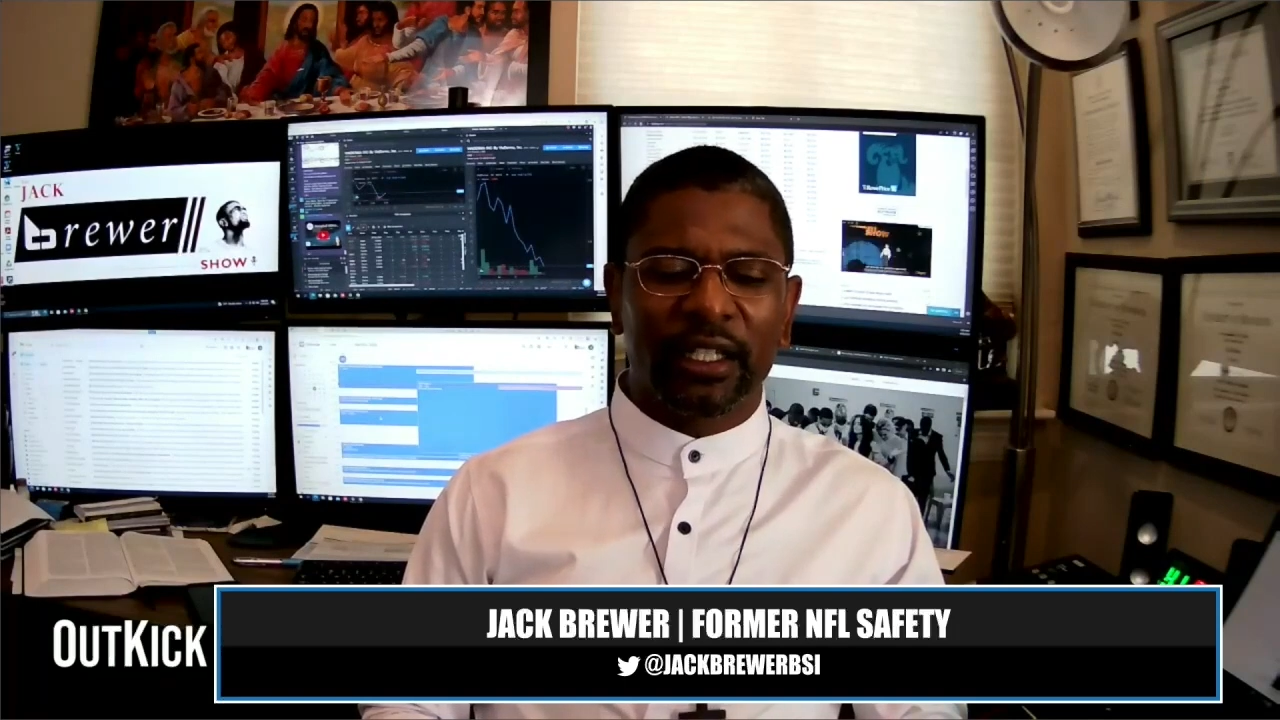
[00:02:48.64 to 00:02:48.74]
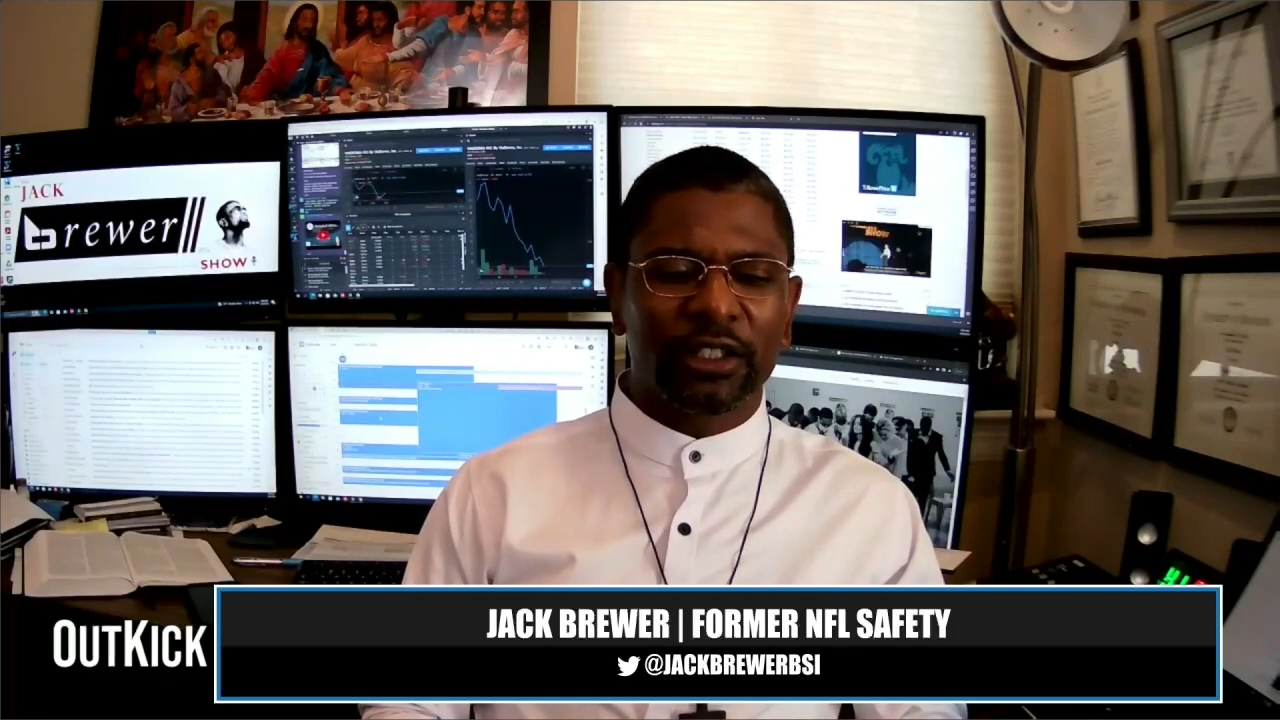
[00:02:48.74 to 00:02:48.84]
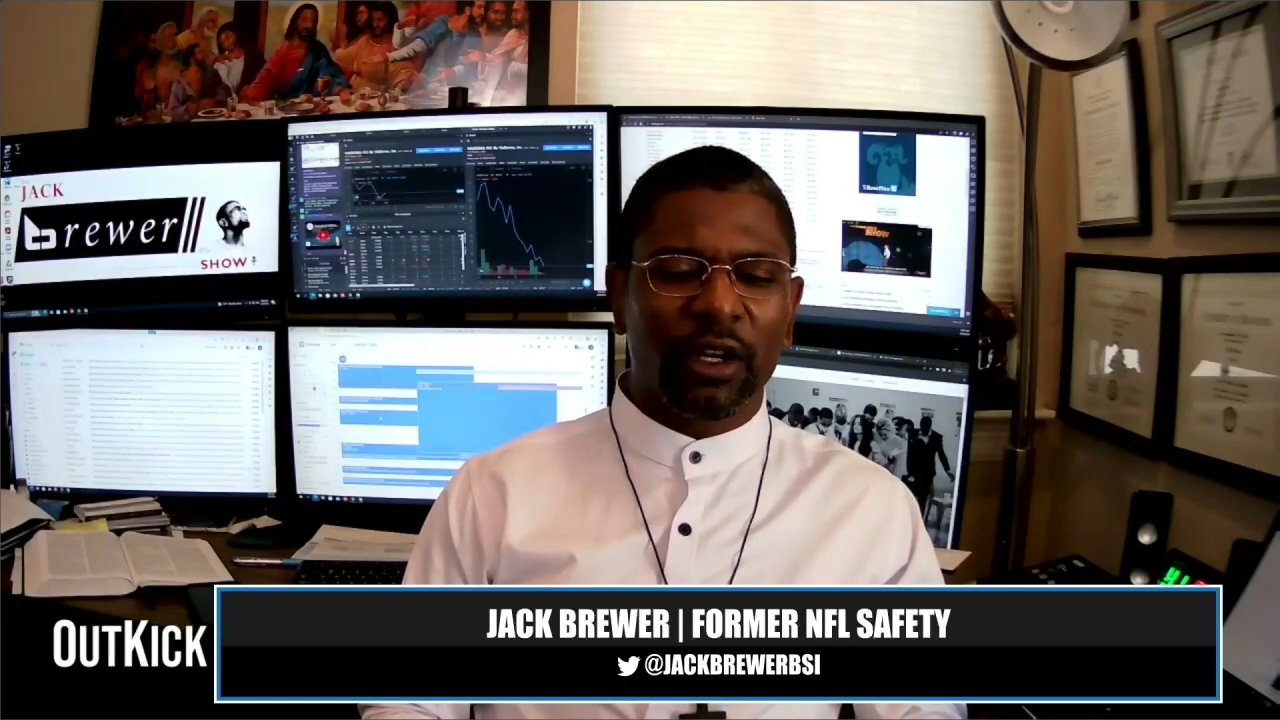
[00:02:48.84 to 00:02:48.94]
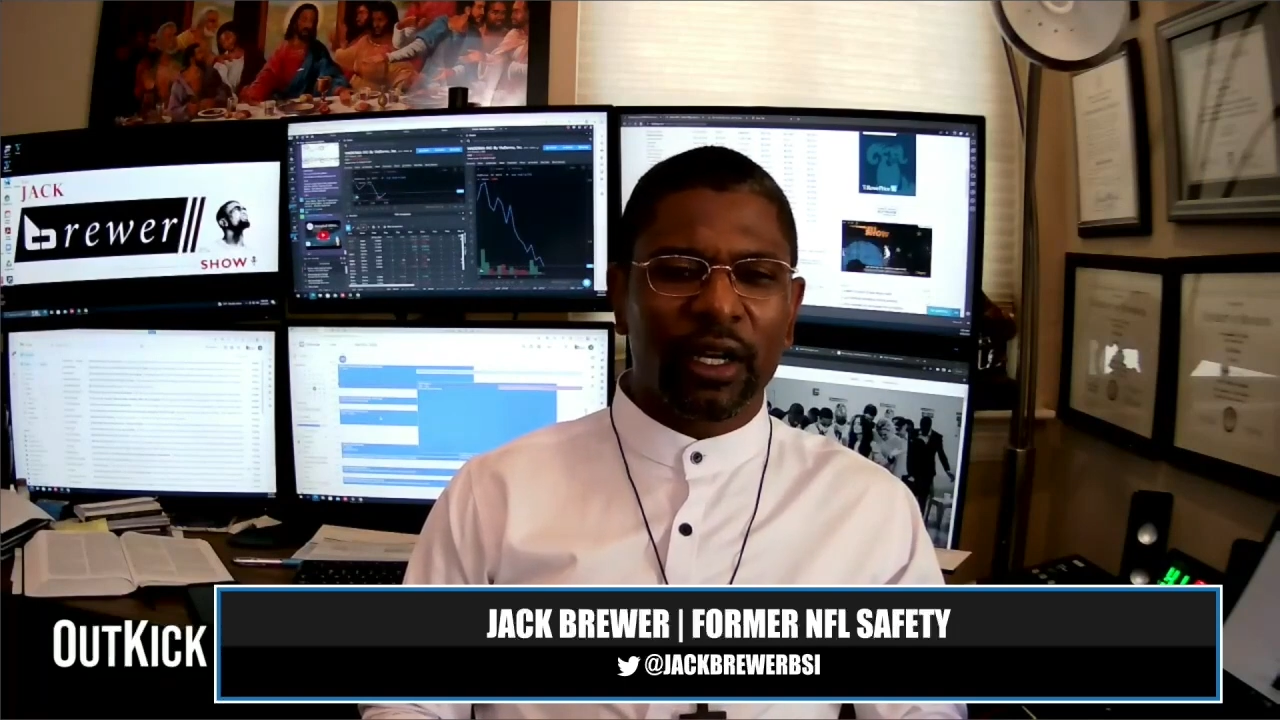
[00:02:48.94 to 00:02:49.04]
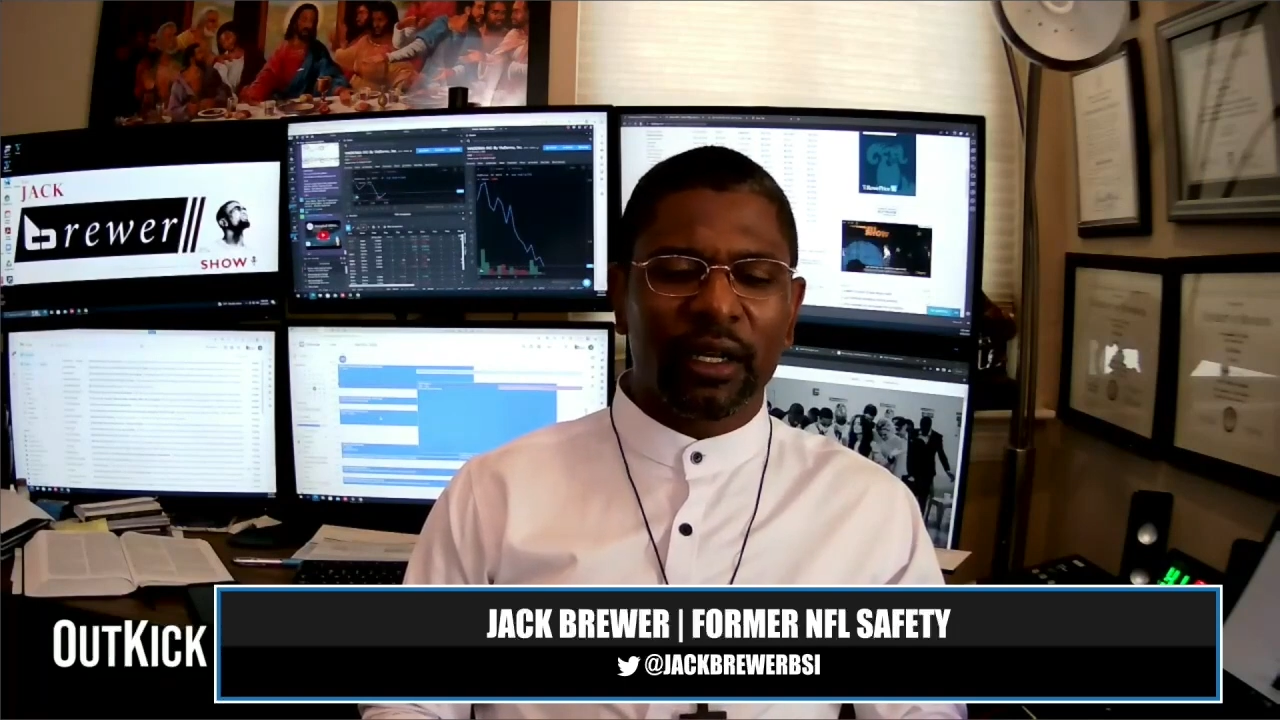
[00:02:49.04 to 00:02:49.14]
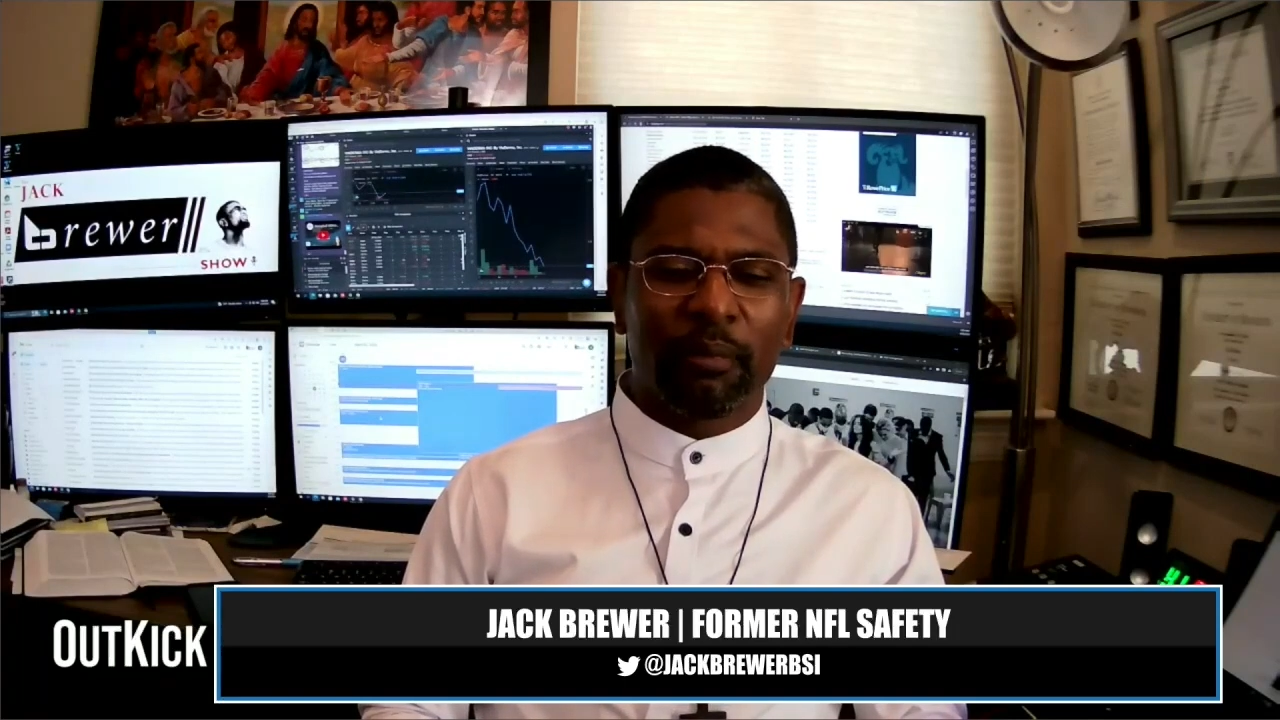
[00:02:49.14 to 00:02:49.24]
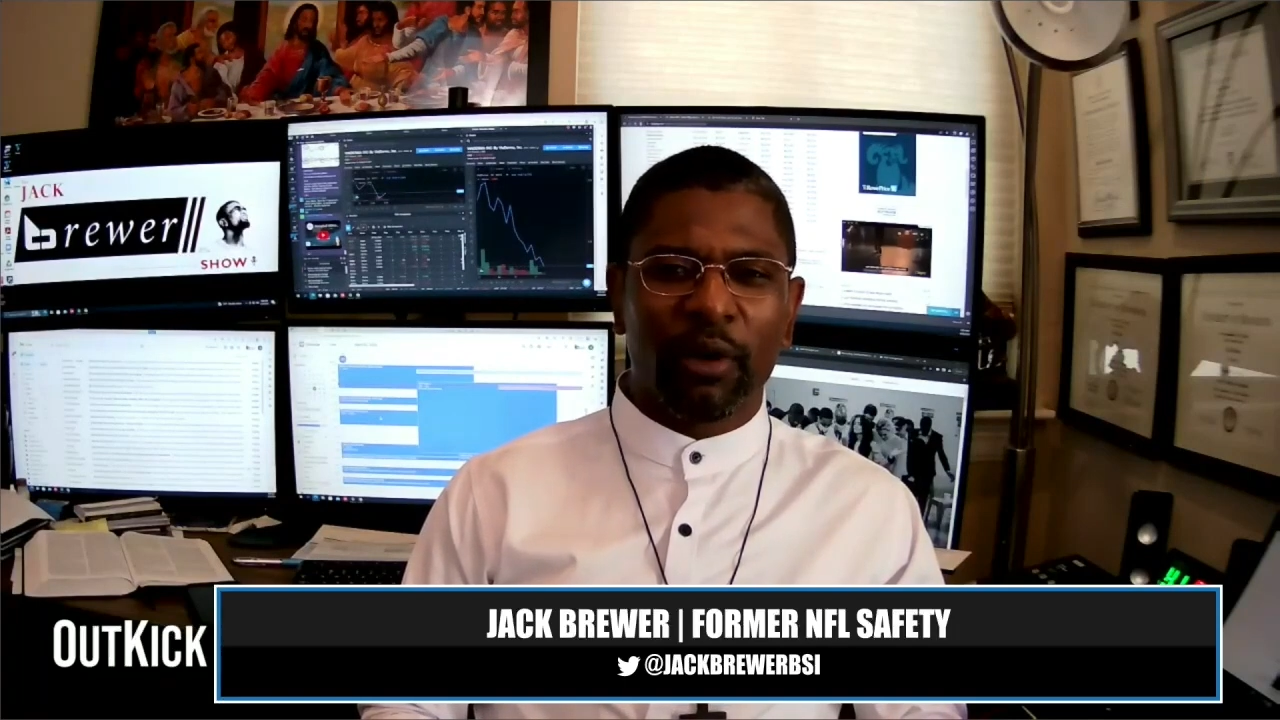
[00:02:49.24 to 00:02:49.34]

that started to